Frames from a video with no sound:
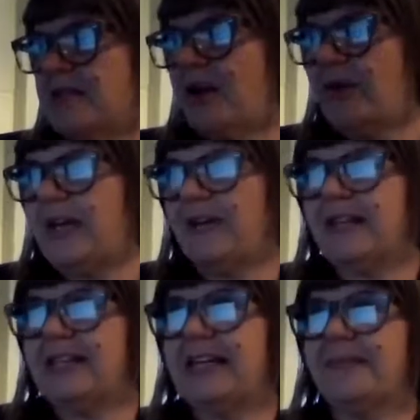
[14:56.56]

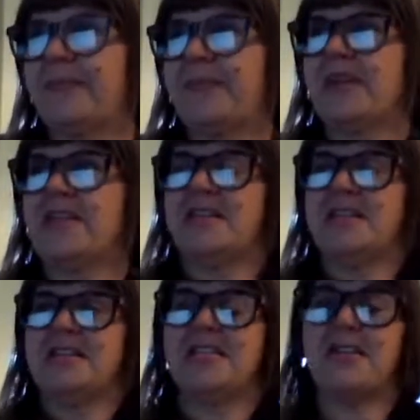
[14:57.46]
coherently.
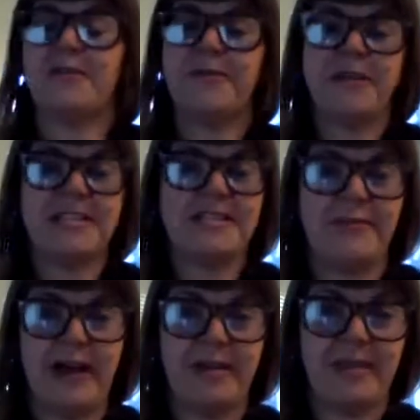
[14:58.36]
So the first
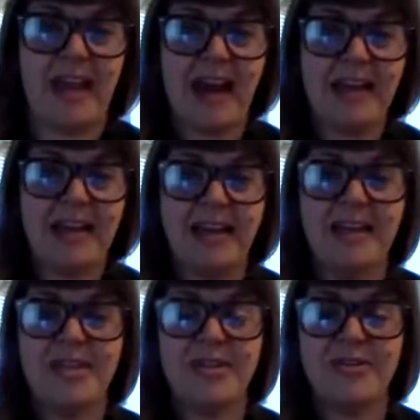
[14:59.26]
frame that I
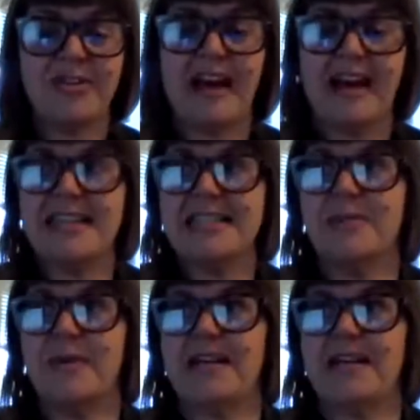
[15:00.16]
utilized